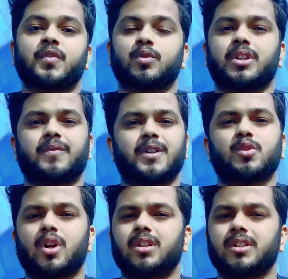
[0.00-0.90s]
So this was
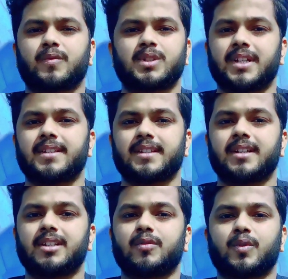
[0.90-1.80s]
all. This was
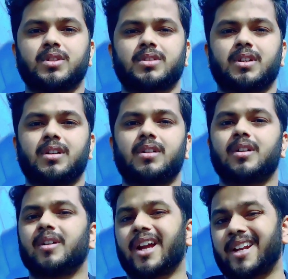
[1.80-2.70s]
necessary. This was
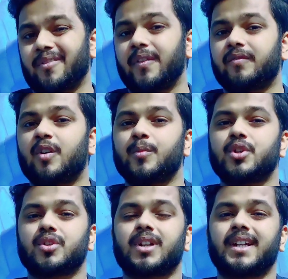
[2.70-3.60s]
the enough
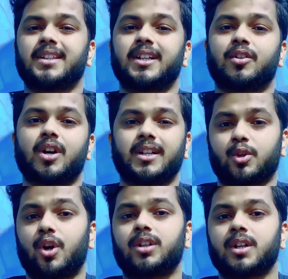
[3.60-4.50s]
information. I
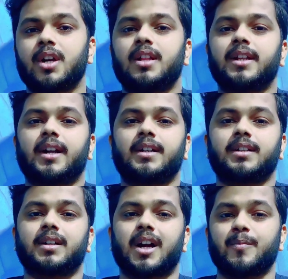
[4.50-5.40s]
thought that
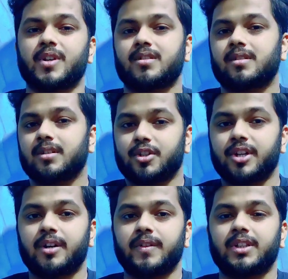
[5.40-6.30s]
I must
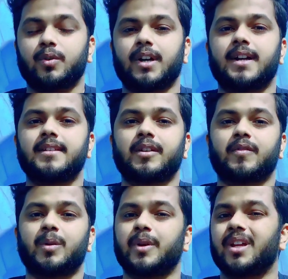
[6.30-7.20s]
share it with you guys. It
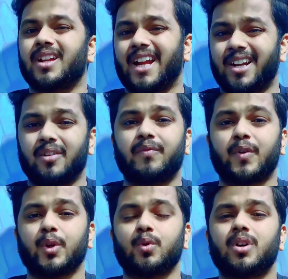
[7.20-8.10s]
will be enough
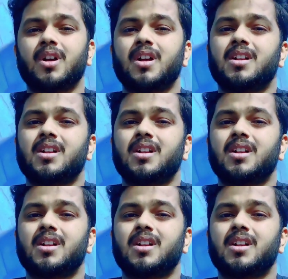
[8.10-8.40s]
for you.